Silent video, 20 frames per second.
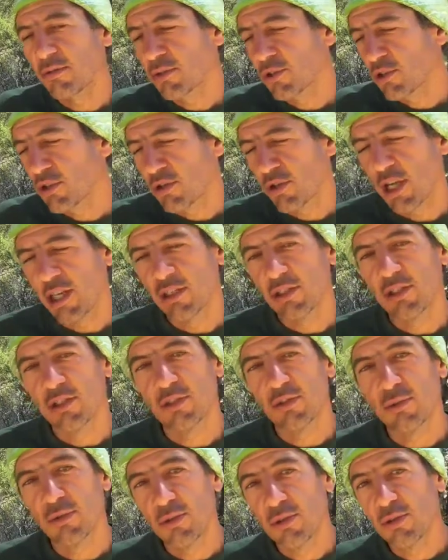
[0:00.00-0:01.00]
was trenched
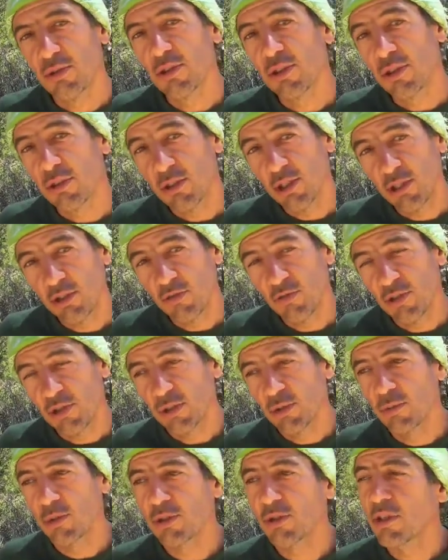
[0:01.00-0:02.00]
through, and a leach
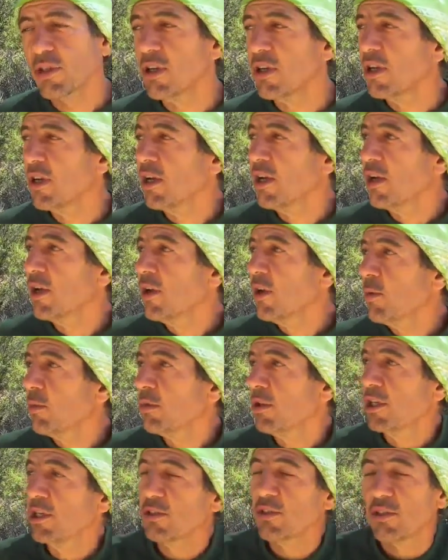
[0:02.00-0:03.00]
field was
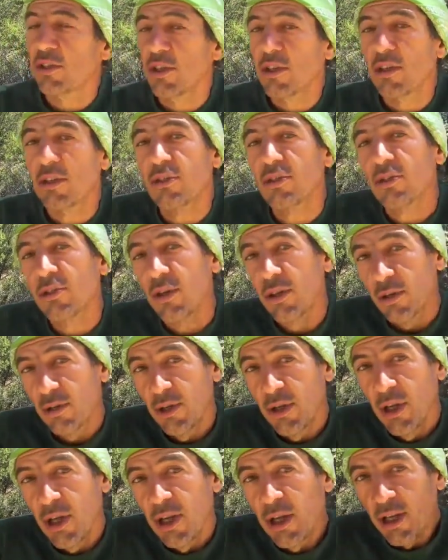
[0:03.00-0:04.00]
placed there, and so
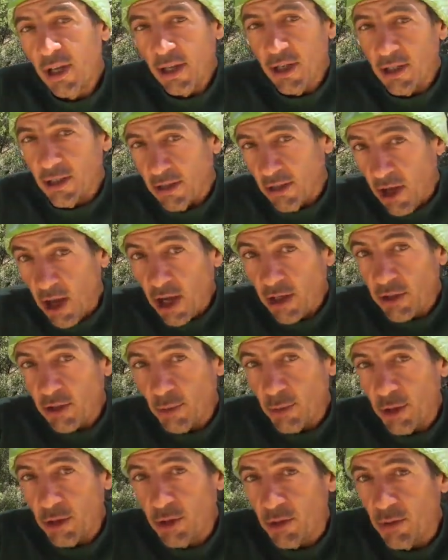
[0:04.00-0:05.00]
it lost a
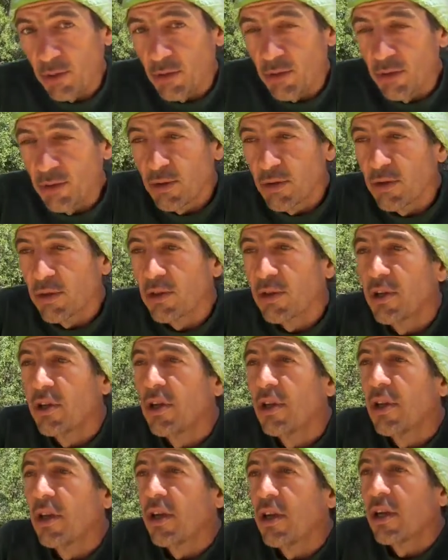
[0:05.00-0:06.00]
bunch of roots
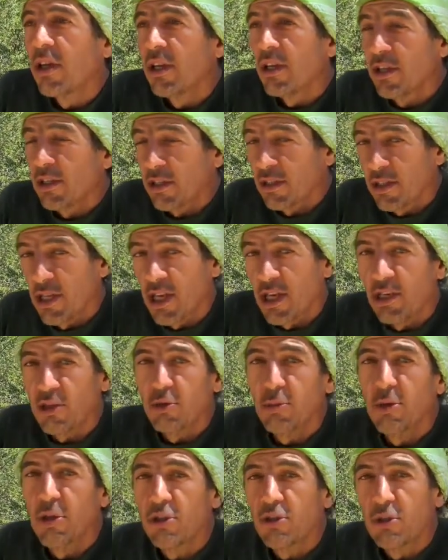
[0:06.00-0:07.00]
and it gained a
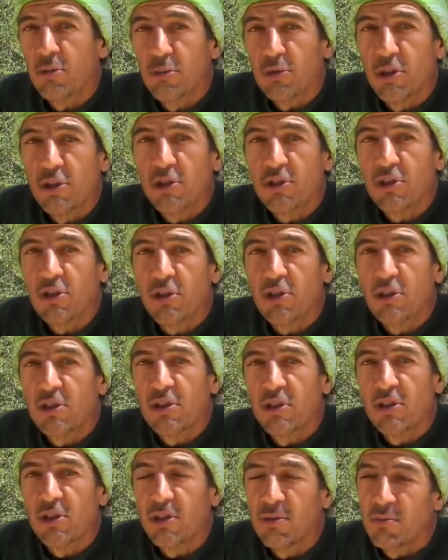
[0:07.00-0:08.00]
bunch of moisture.
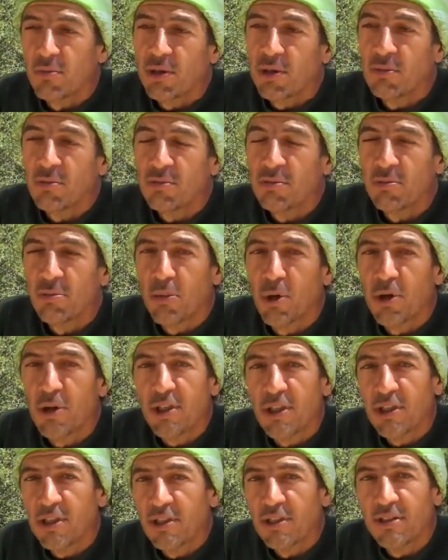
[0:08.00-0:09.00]
And one
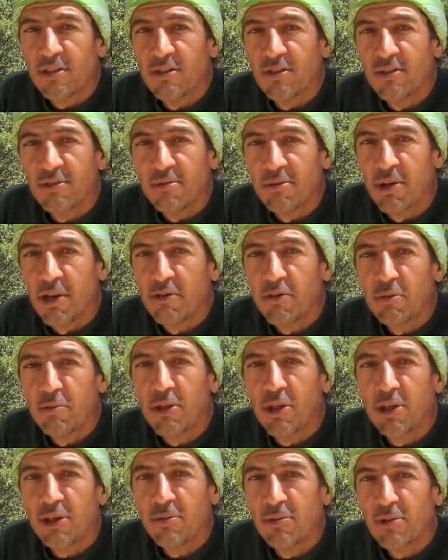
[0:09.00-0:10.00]
morning, when
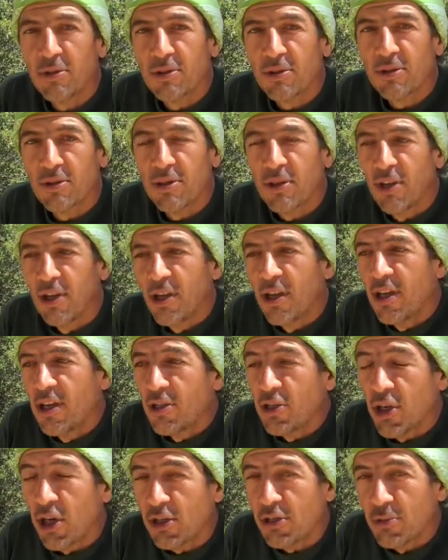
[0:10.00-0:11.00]
everybody was
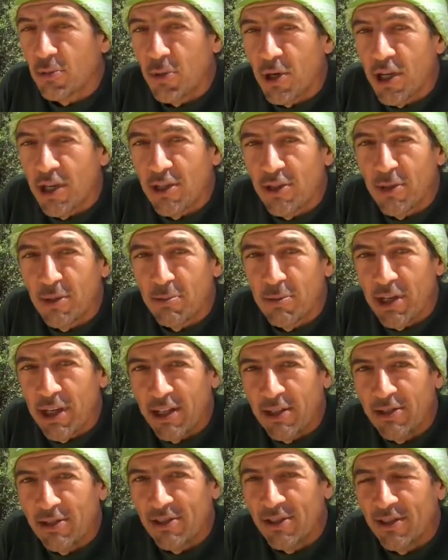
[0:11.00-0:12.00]
tucked away in their
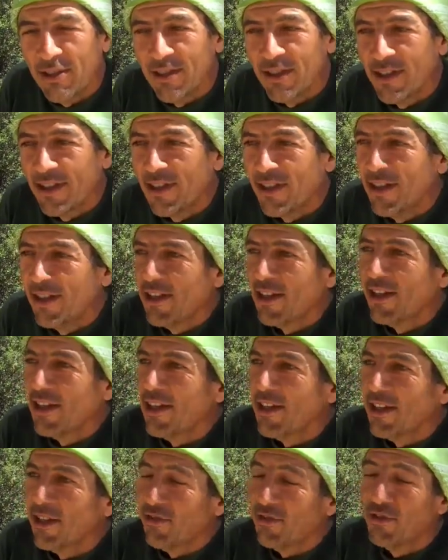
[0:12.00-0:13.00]
beds,
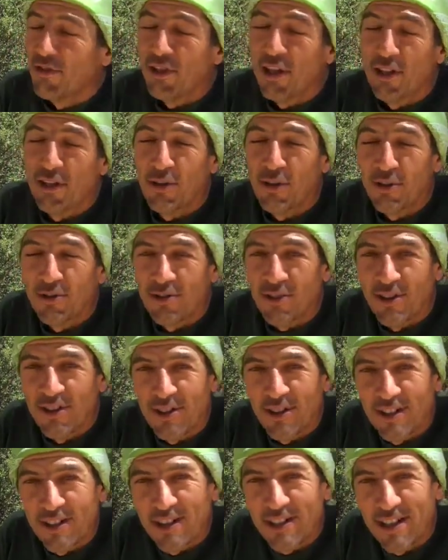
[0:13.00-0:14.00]
it fell over,
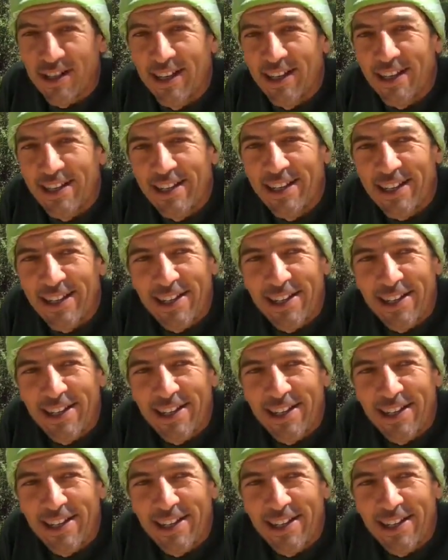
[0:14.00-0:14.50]
and